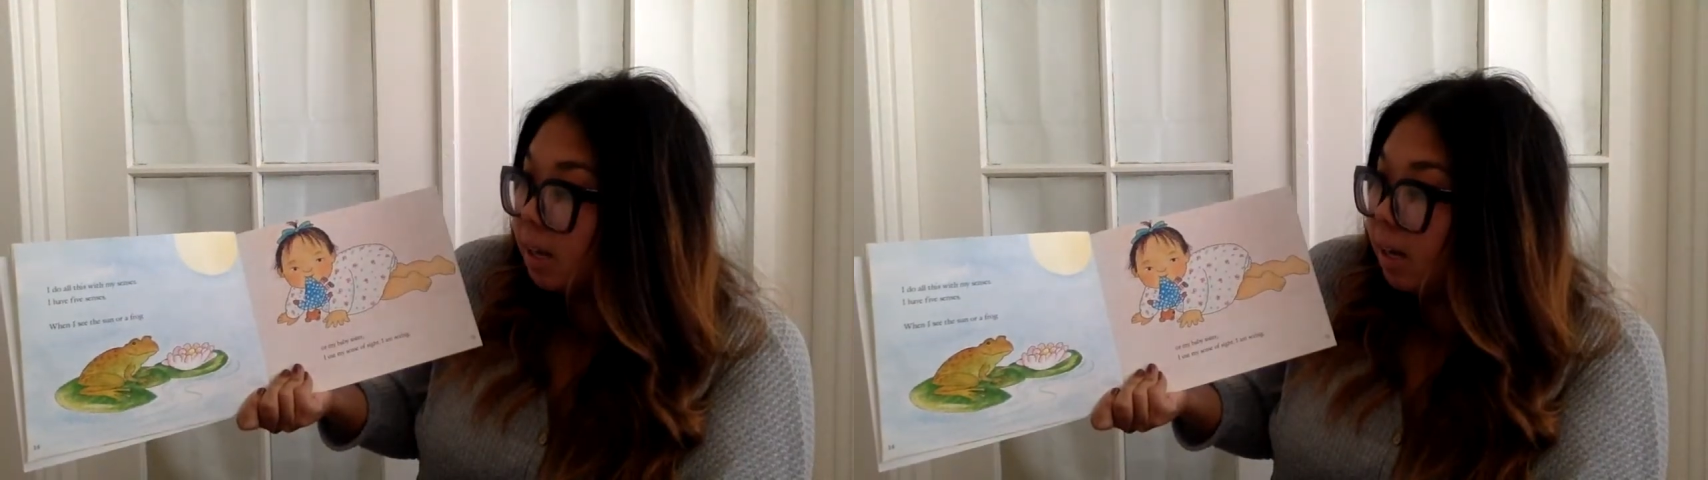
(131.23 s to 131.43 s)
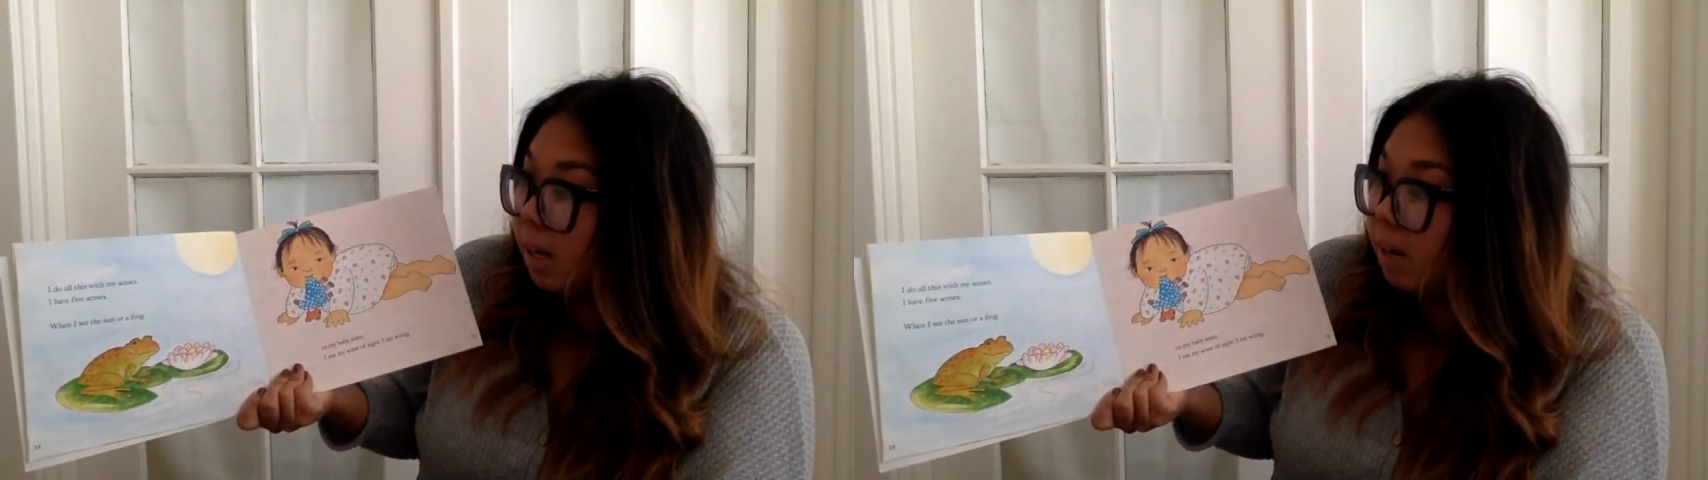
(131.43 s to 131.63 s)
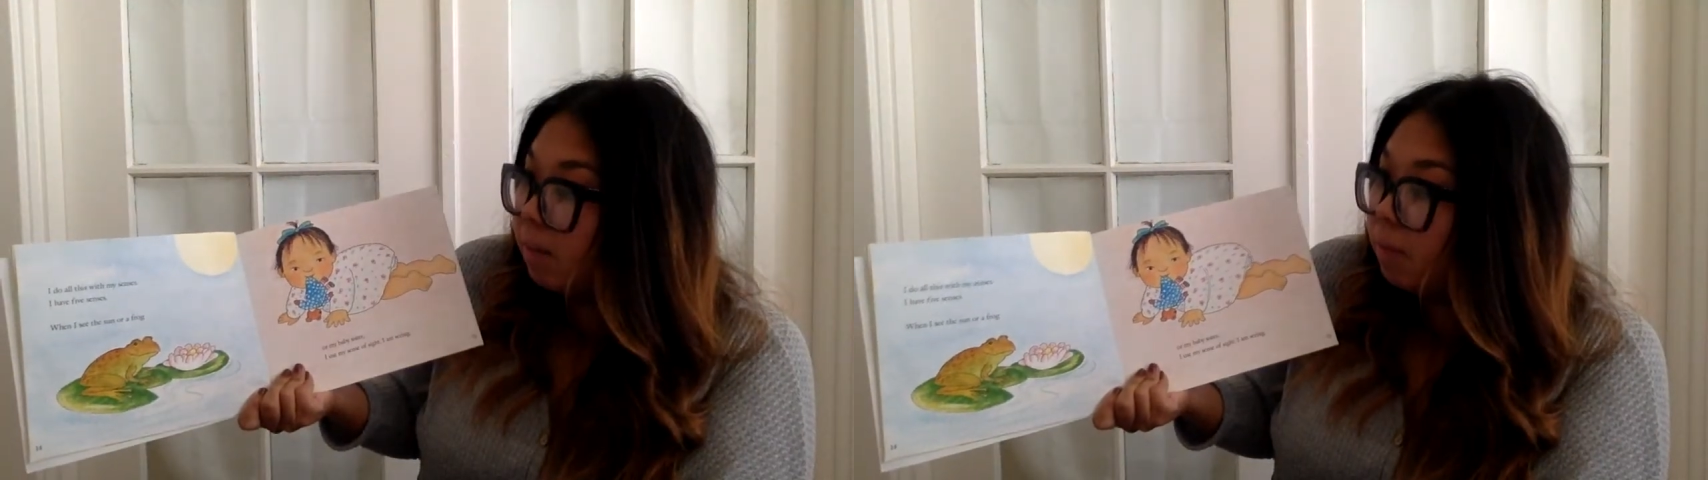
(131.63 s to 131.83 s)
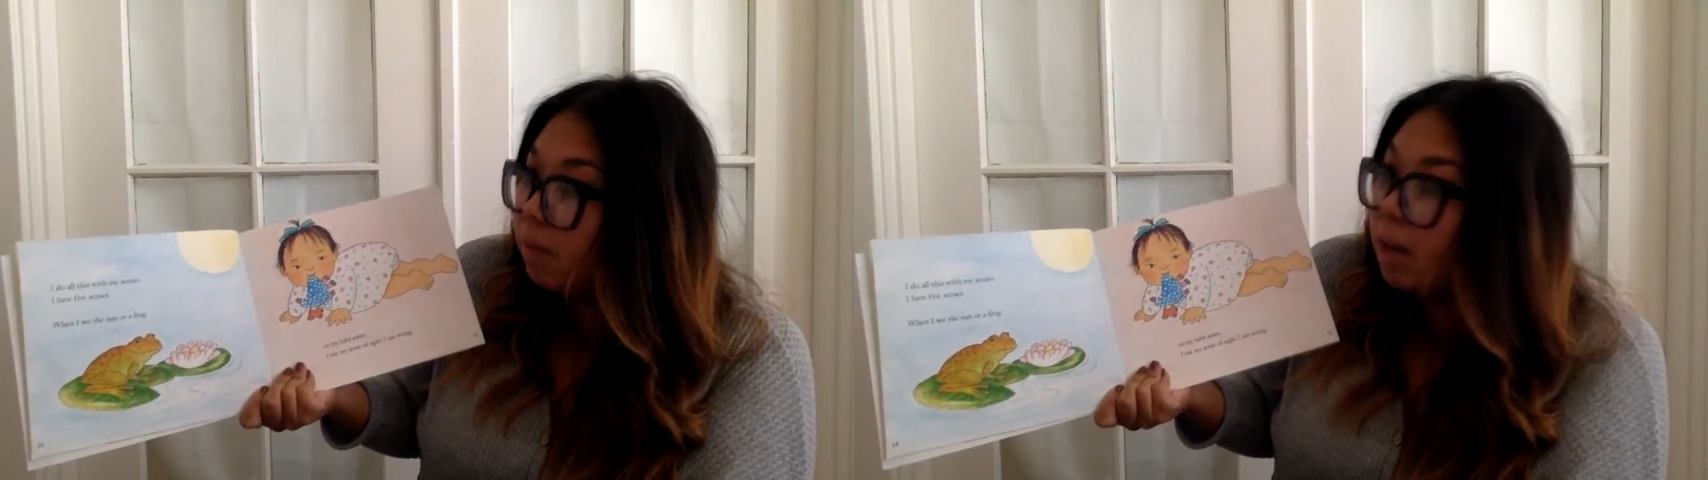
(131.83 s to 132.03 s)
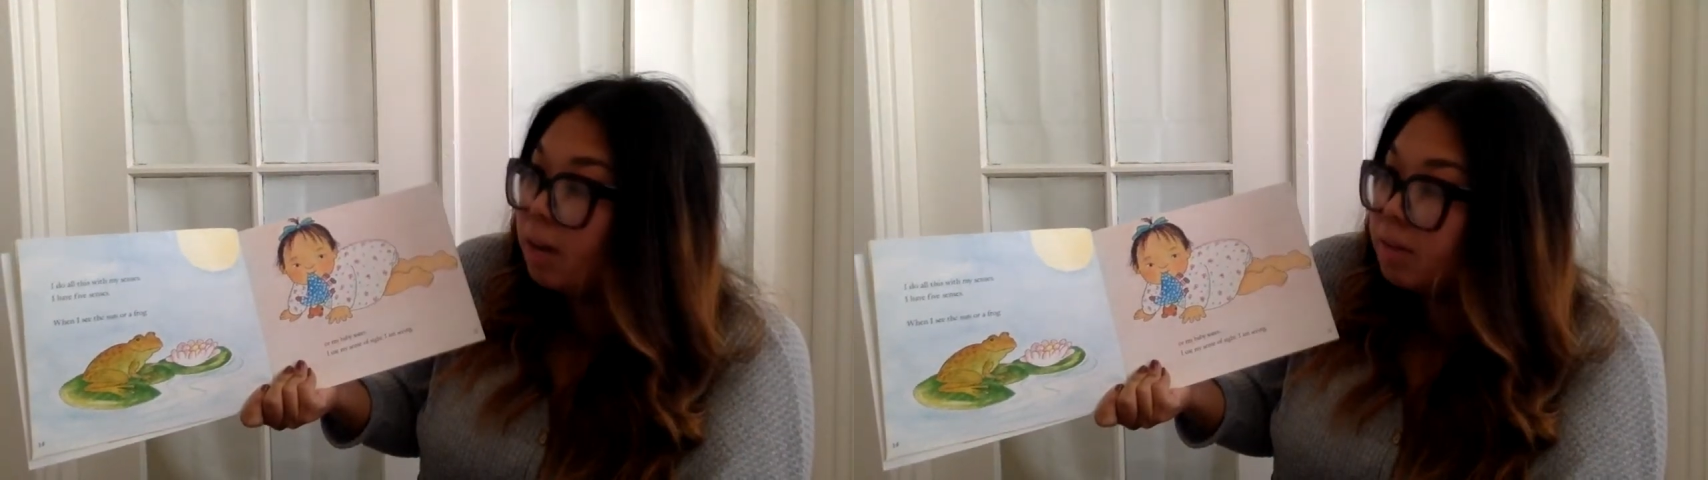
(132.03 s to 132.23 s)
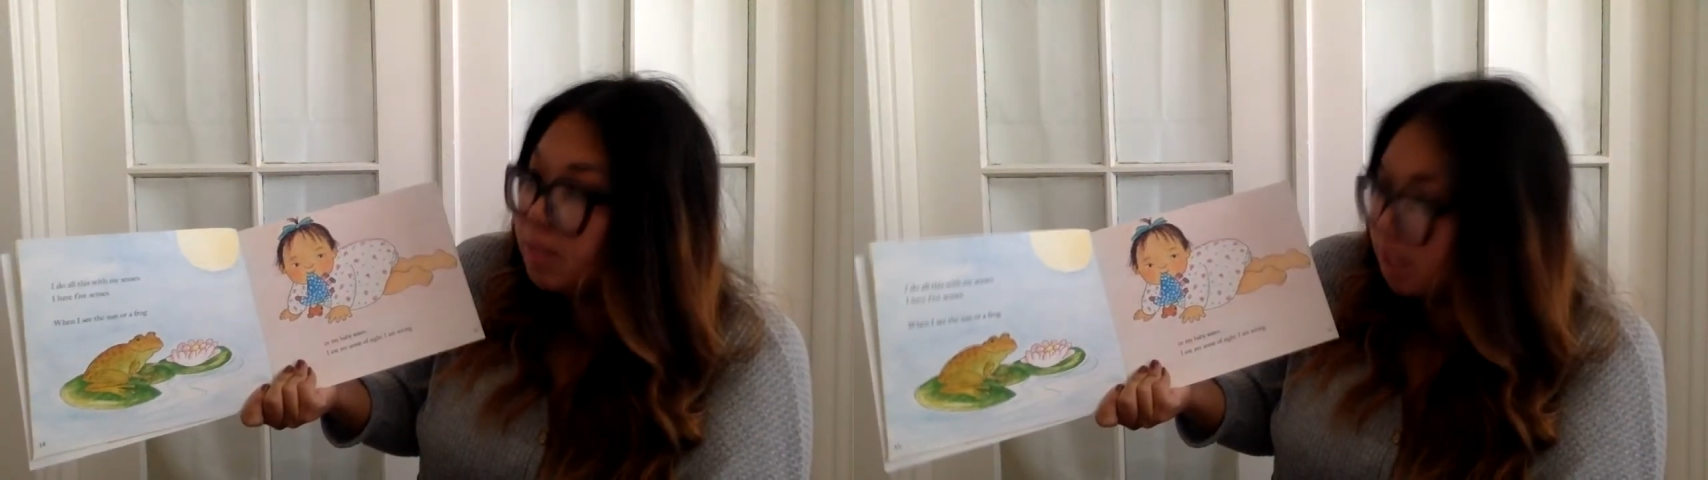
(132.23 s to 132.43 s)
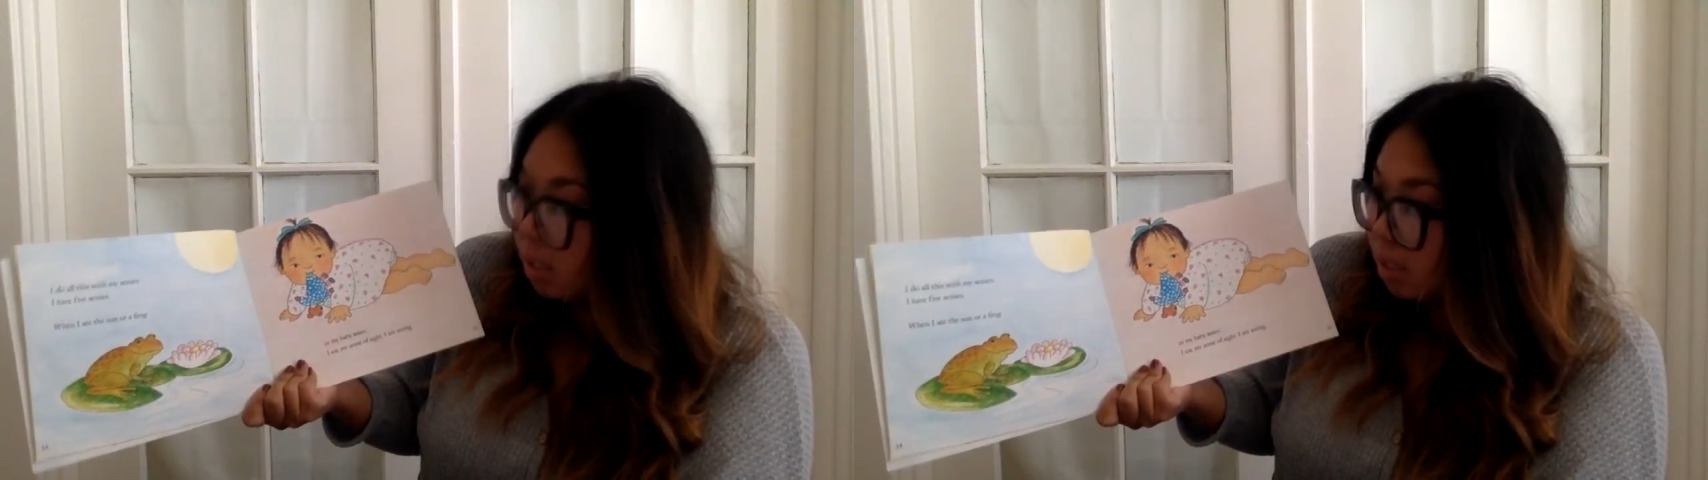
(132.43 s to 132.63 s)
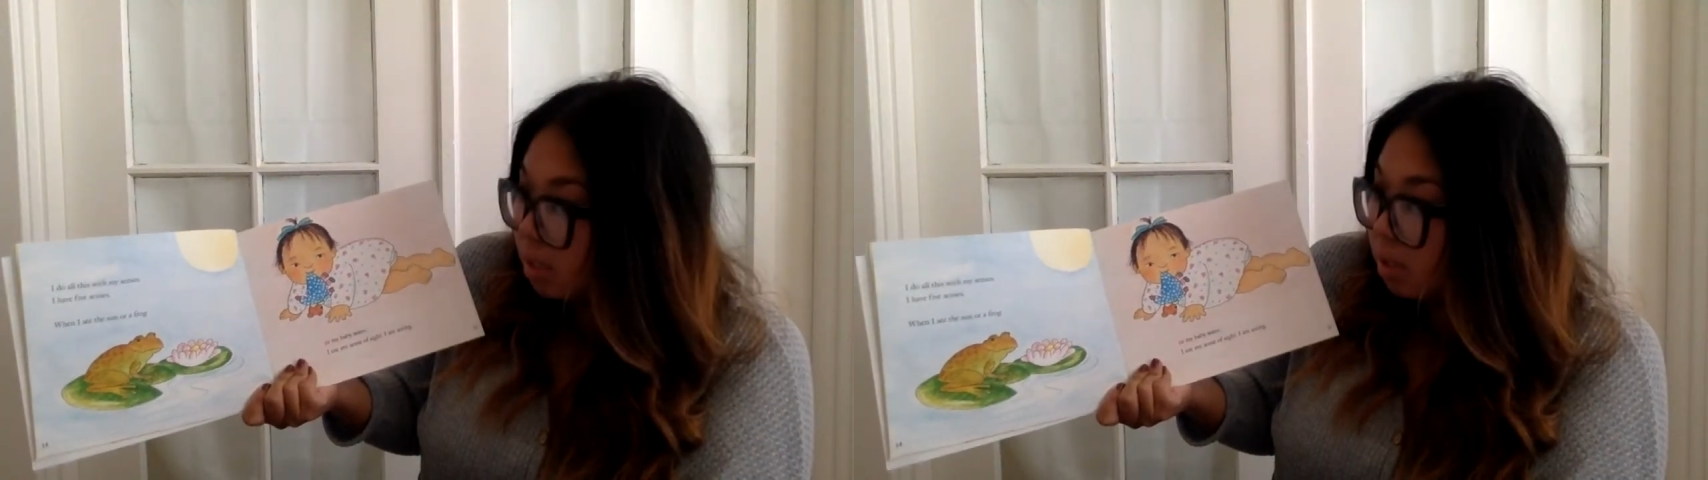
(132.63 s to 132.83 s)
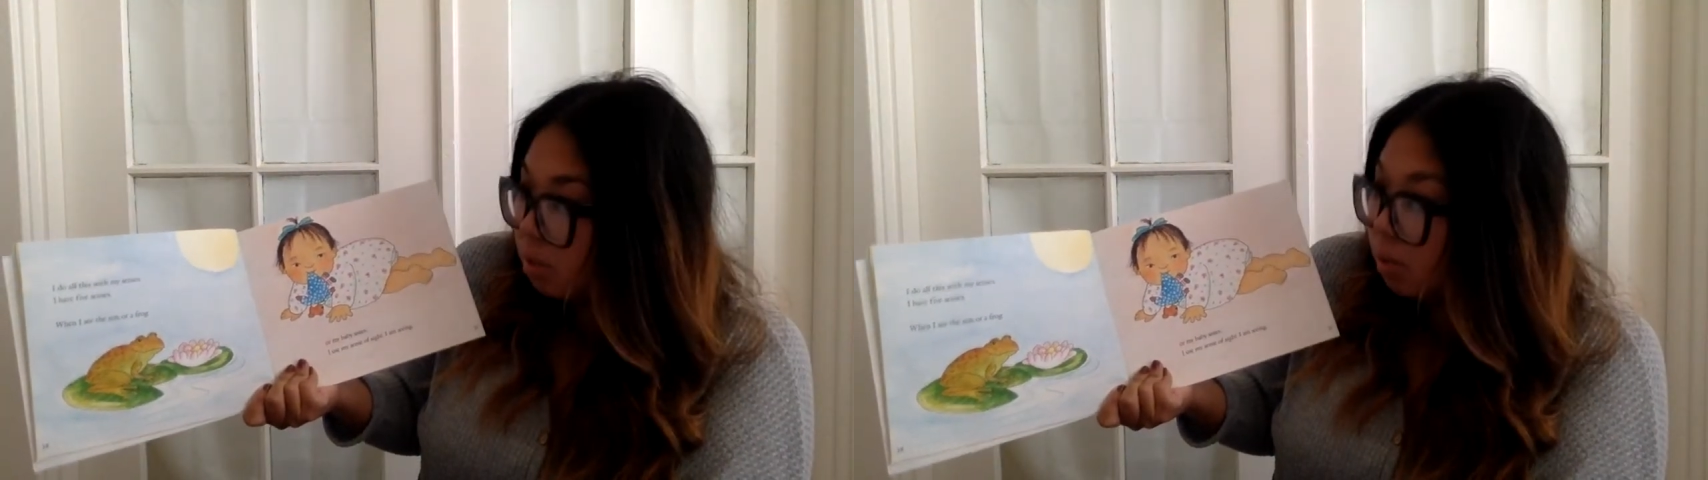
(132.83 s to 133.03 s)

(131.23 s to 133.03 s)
I have five senses.